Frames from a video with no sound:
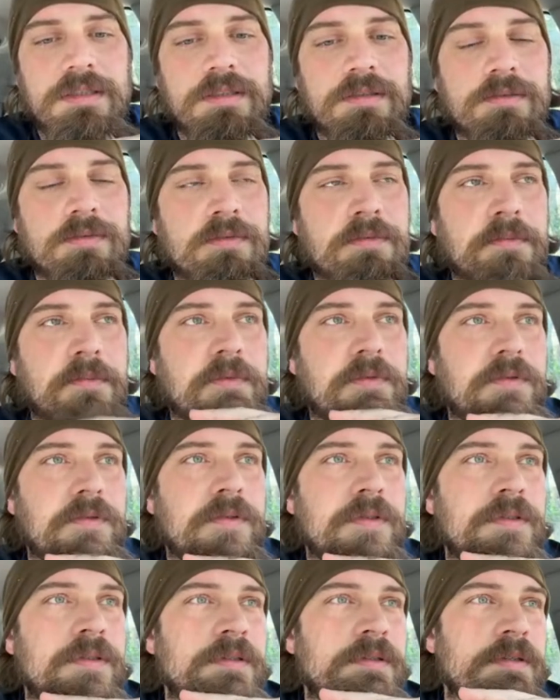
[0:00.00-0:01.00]
hear from you.
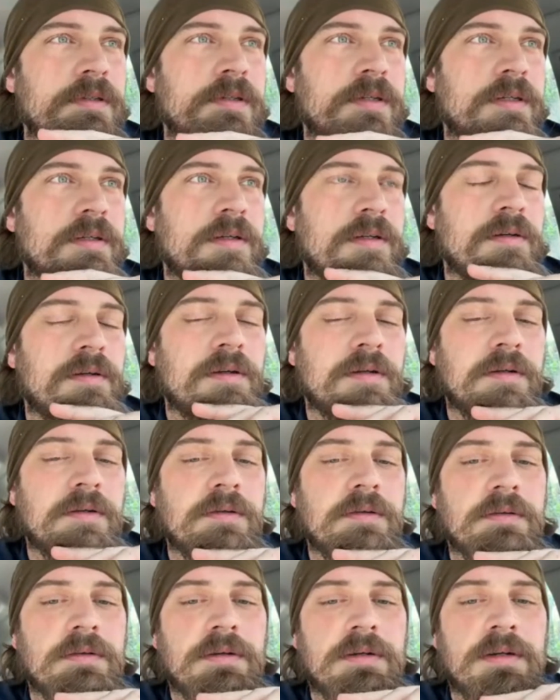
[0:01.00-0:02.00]

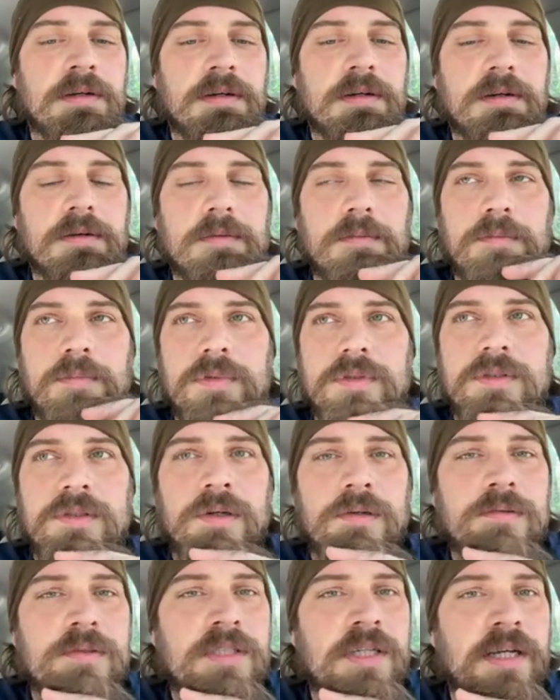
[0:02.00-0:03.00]
But
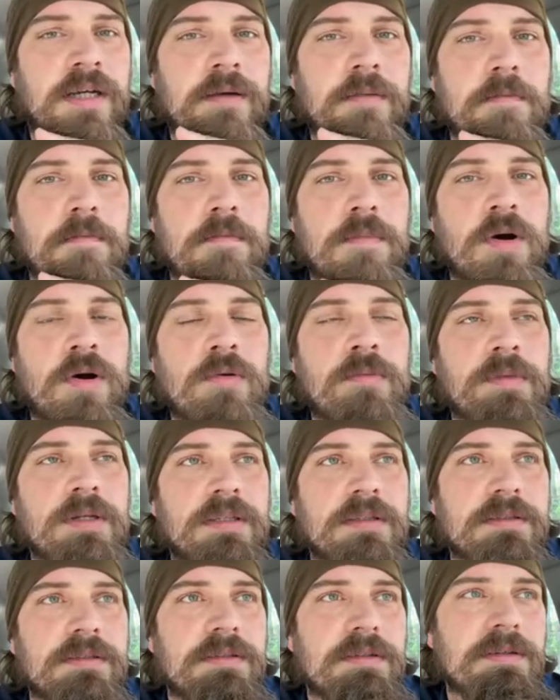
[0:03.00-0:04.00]
don't take a
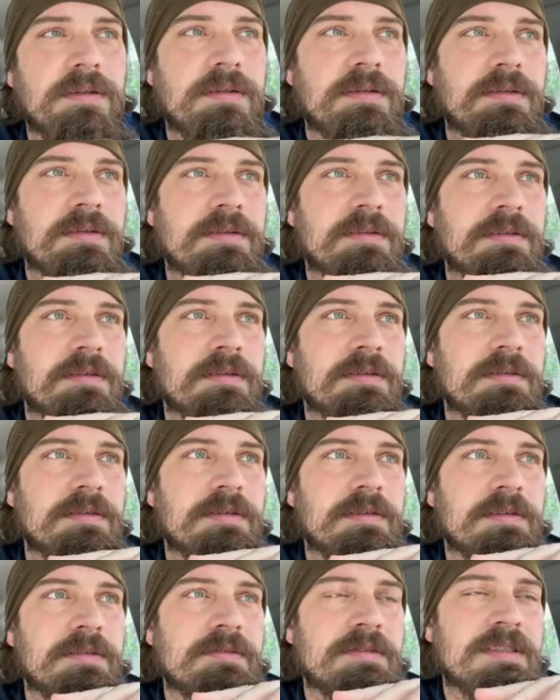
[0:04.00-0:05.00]
moment
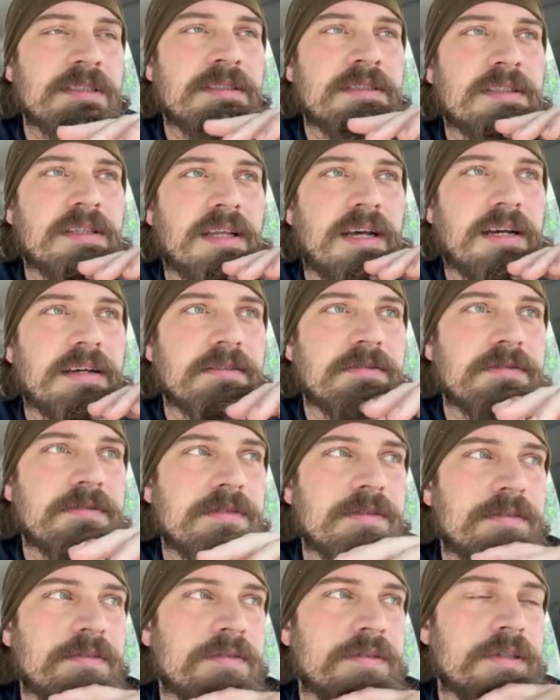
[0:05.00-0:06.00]
of this
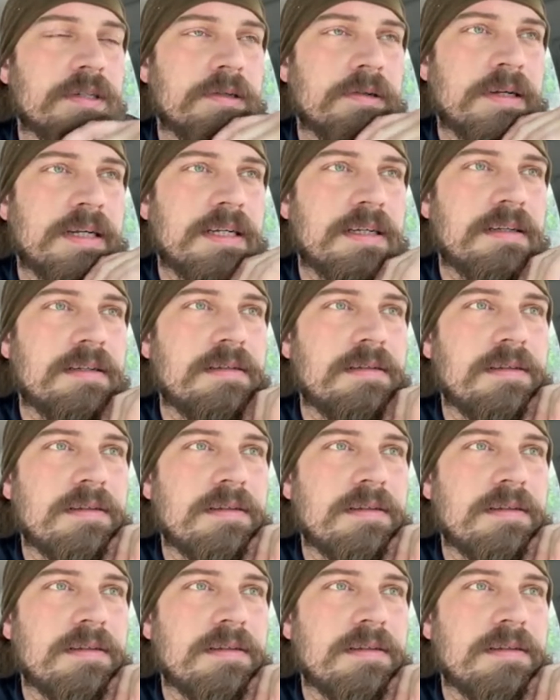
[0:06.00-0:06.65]
life for granted.